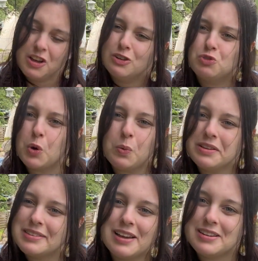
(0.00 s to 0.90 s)
don't
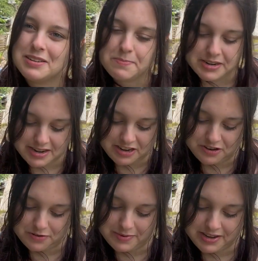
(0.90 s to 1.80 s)
let that intimidate
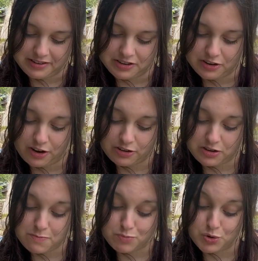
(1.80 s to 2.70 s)
you, because there are
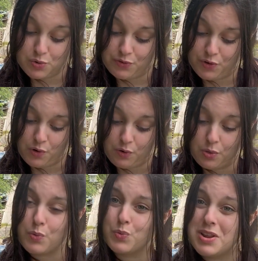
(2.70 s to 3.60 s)
some beautiful
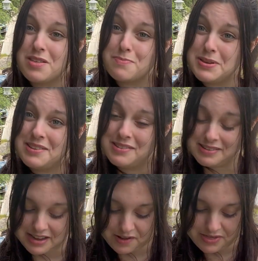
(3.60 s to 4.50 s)
wreath pieces
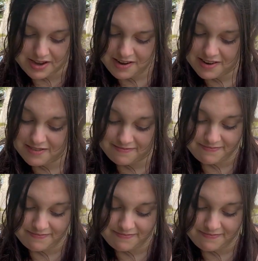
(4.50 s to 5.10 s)
out there.